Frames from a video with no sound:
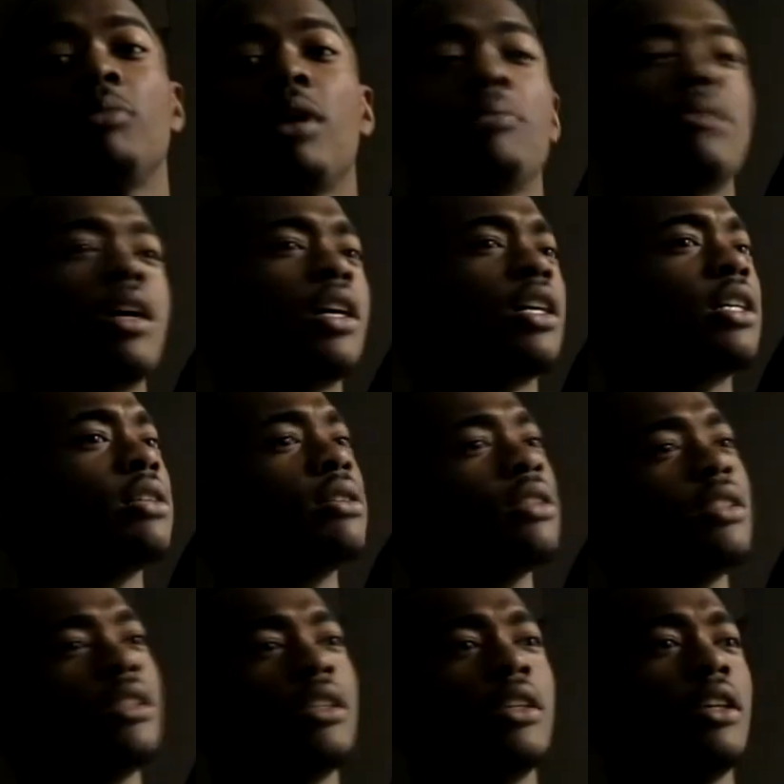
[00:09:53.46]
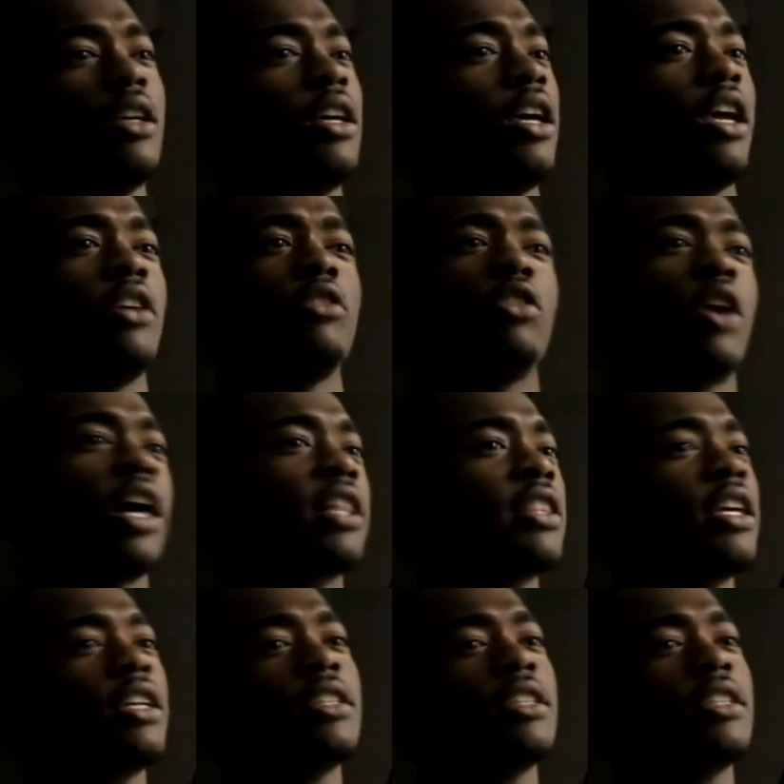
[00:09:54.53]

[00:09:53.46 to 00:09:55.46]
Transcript: my mom. And, you know, I think